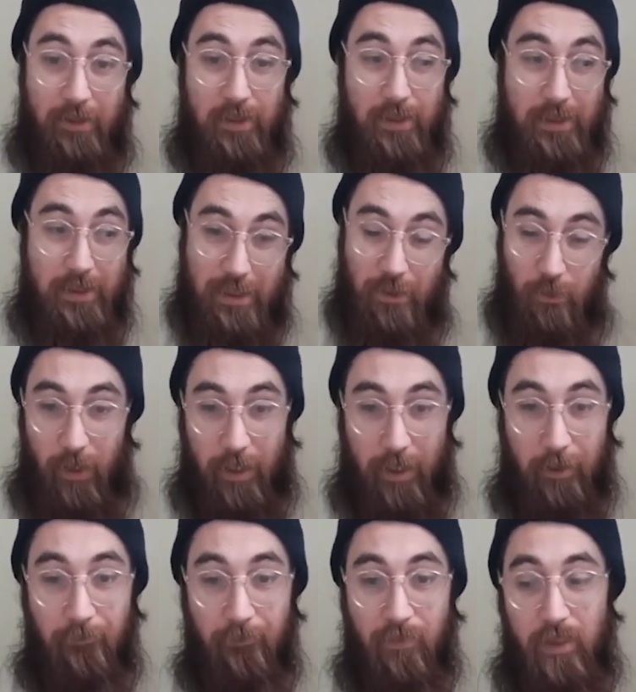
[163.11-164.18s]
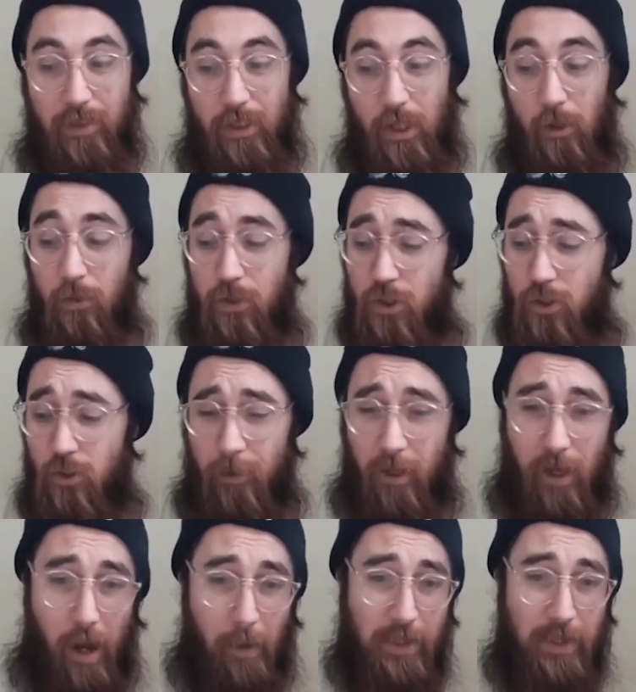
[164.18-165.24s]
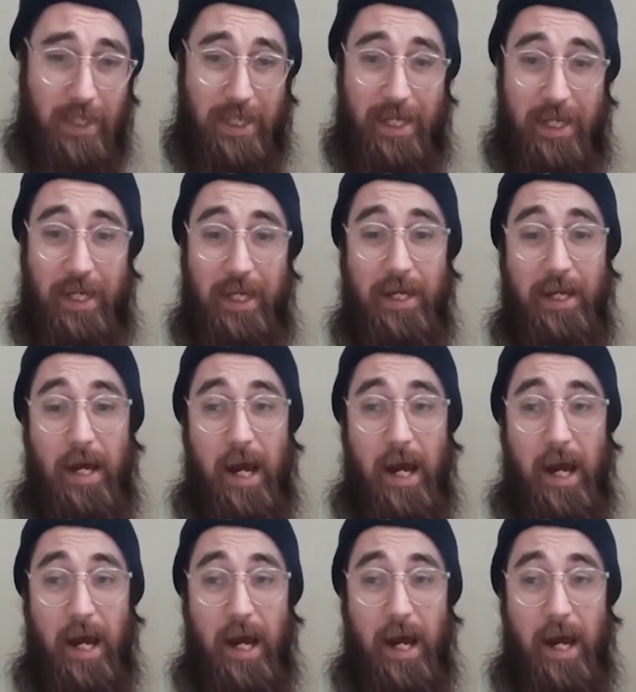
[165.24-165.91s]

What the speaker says: D20. So super common thing.